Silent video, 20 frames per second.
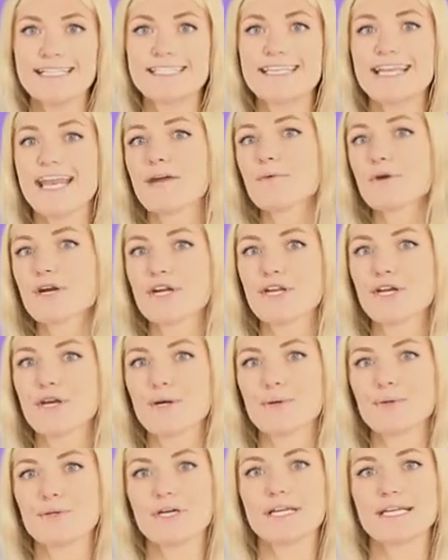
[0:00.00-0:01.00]
Today we're gonna
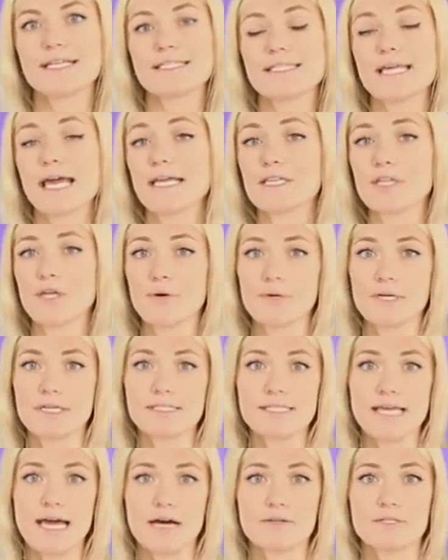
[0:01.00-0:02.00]
go look inside
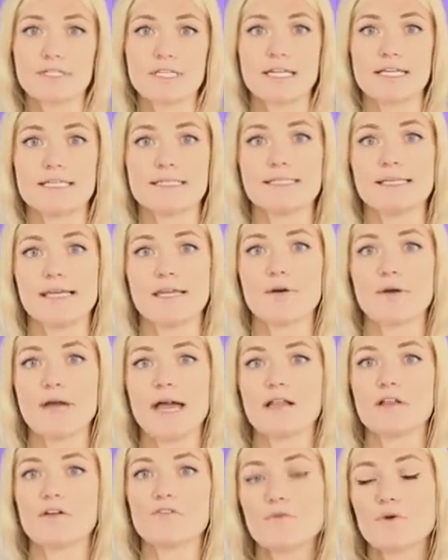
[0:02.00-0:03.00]
Logan's house in Encino,
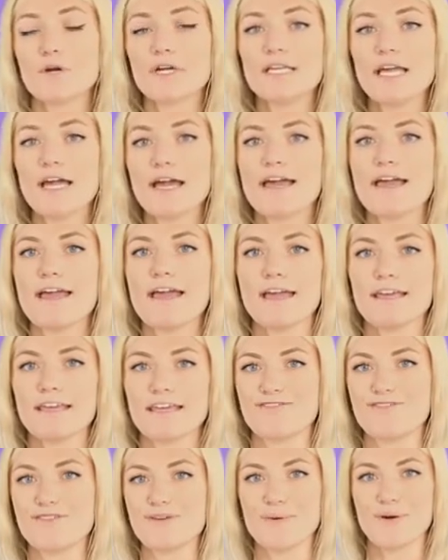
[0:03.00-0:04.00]
California, and
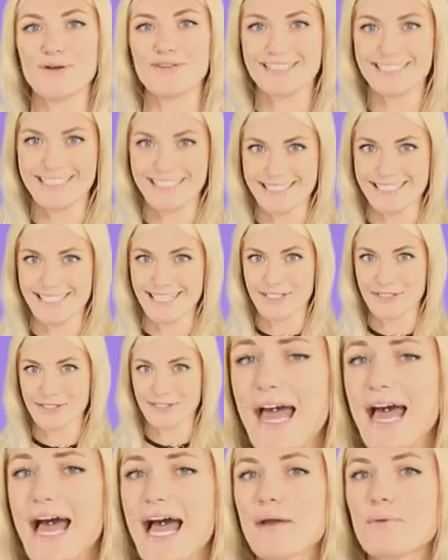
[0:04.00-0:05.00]
give you all the details.
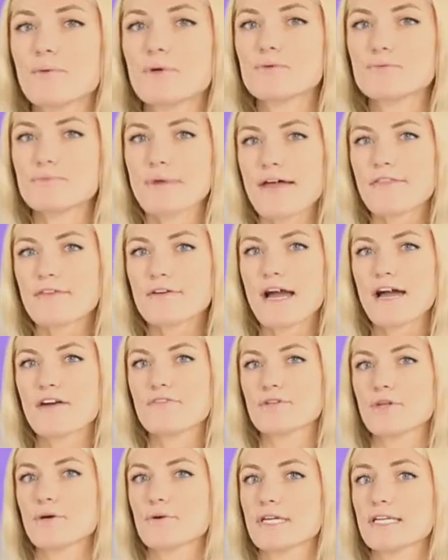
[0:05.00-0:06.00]
I would rather
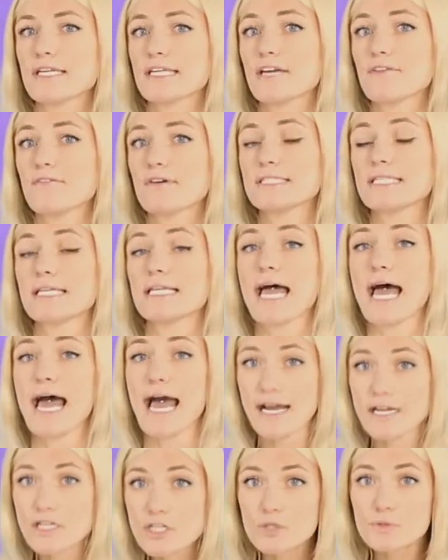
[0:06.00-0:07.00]
have Logan give us an
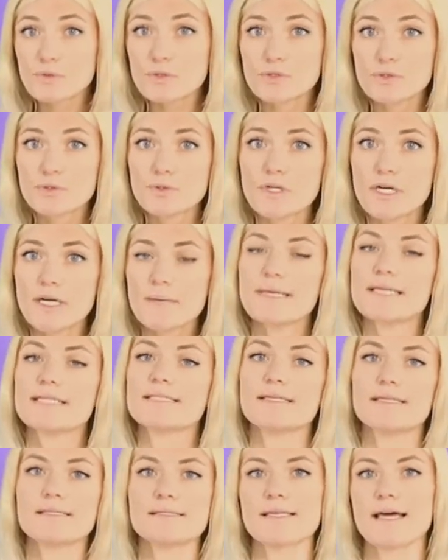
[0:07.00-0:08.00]
actual tour, but
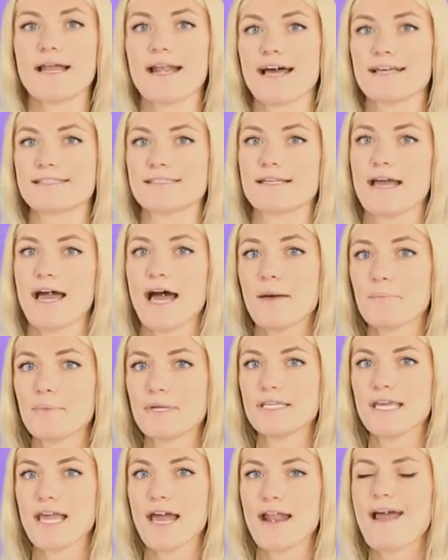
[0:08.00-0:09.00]
since that hasn't
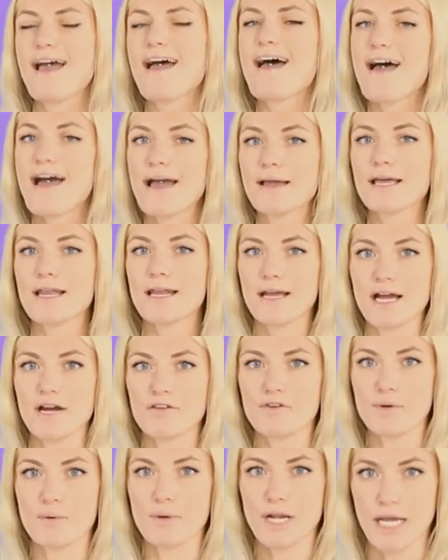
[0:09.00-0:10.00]
happened yet, I'm gonna
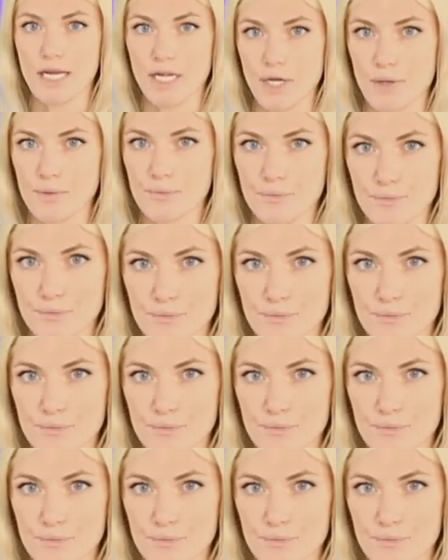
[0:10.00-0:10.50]
cover what I know.